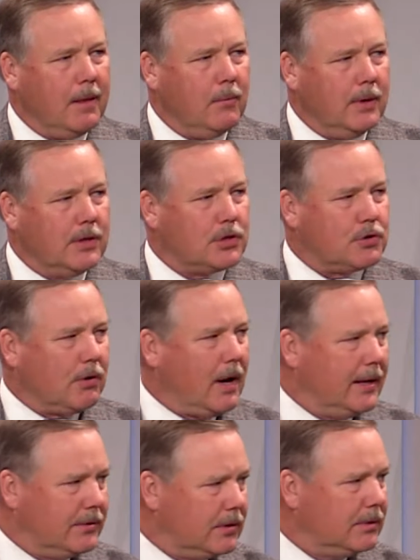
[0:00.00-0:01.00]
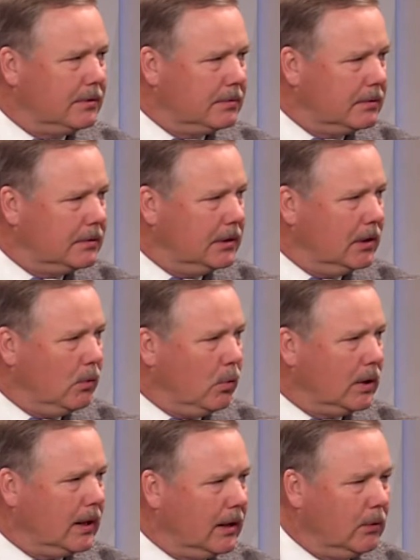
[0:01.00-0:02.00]
we just try to, you know,
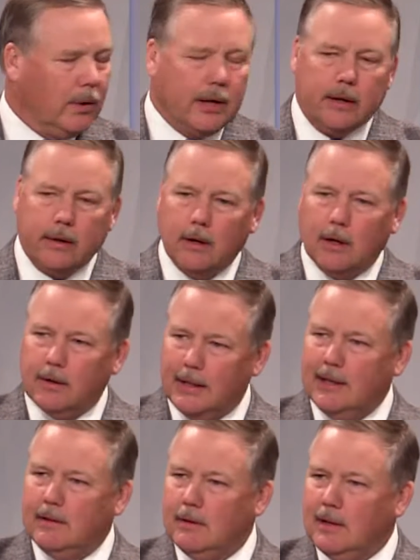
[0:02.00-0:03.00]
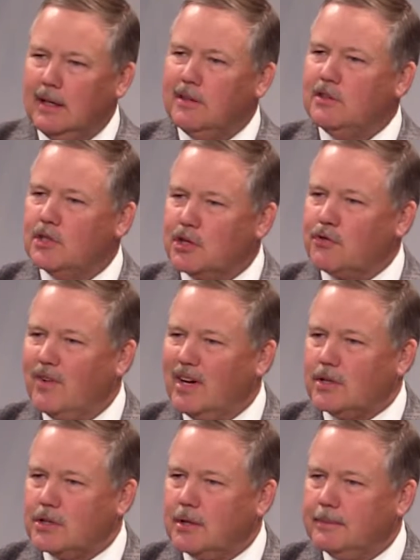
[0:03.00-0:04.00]
one day a week eat, eat just
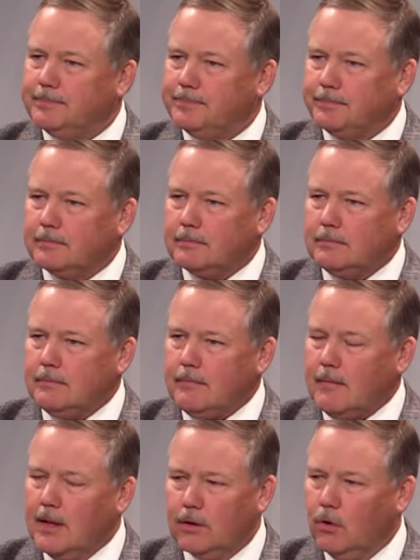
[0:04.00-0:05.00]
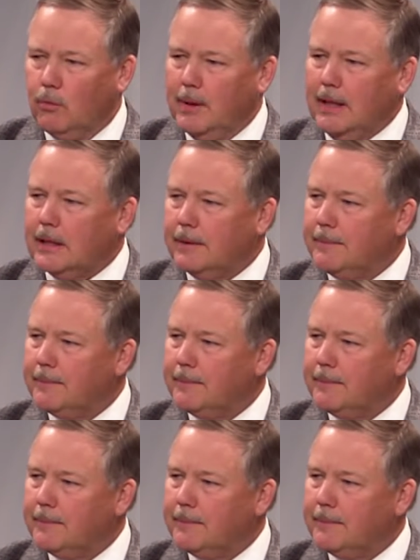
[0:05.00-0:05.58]
fish and no meat.